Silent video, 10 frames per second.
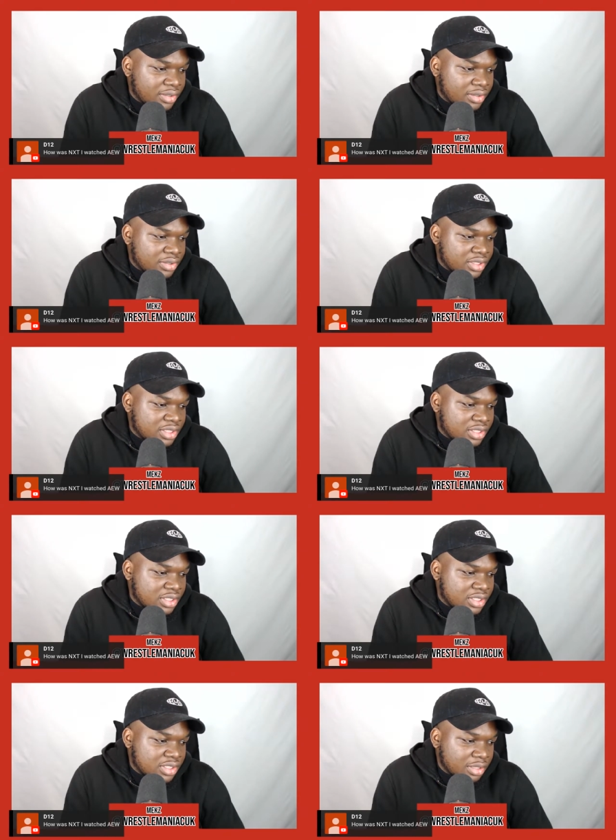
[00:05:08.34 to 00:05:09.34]
because
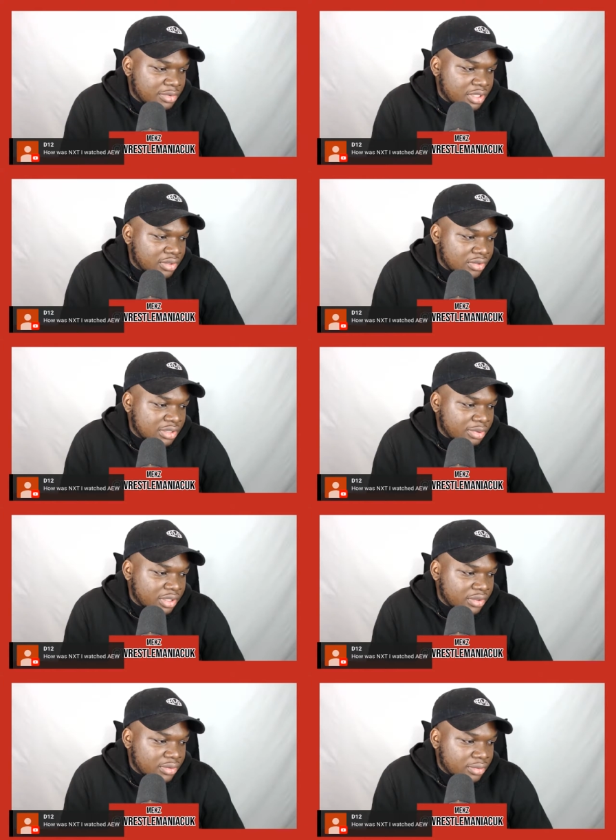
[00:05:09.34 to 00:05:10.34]
his stomach looks a
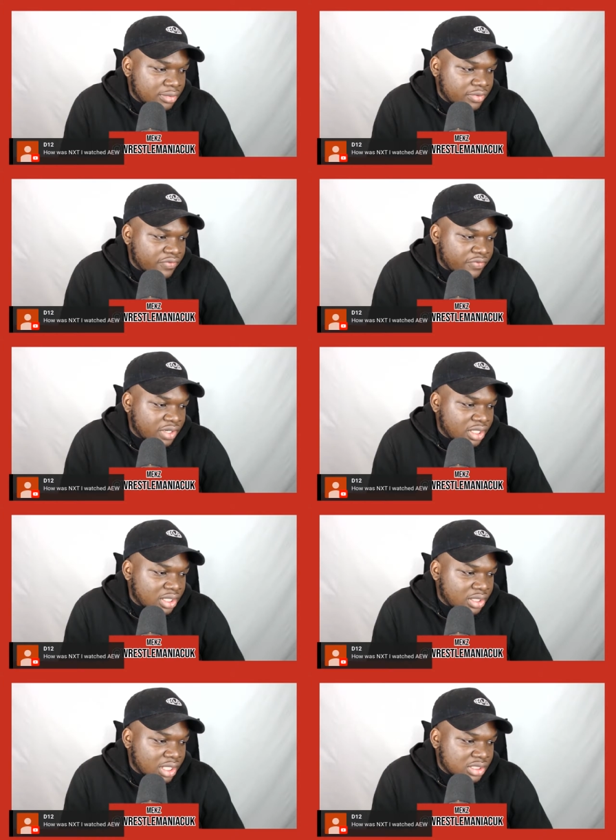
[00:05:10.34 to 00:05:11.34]
bit
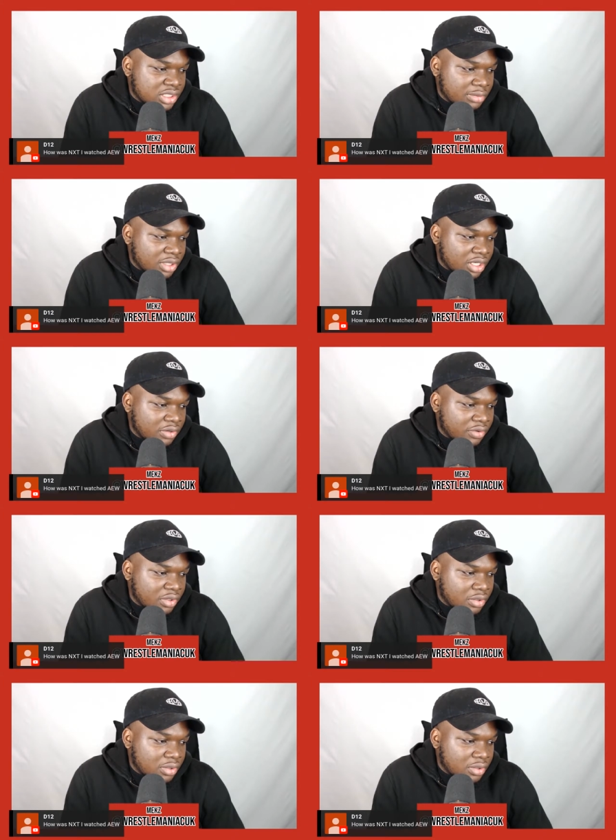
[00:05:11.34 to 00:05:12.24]
funny. That stomach area.